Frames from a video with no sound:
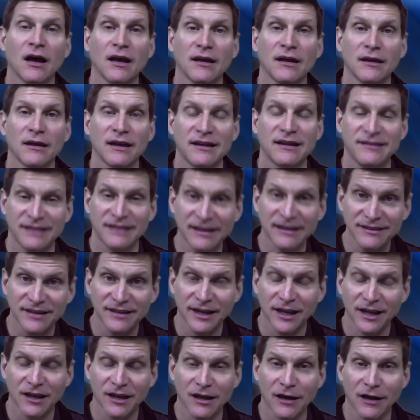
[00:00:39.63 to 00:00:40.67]

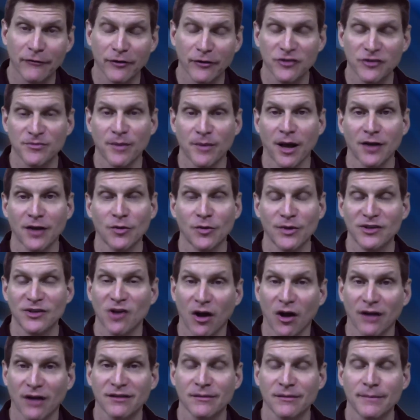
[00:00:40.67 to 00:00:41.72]
Existing coverage model we
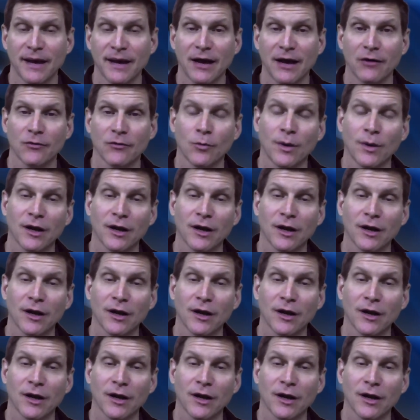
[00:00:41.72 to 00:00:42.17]
talked about,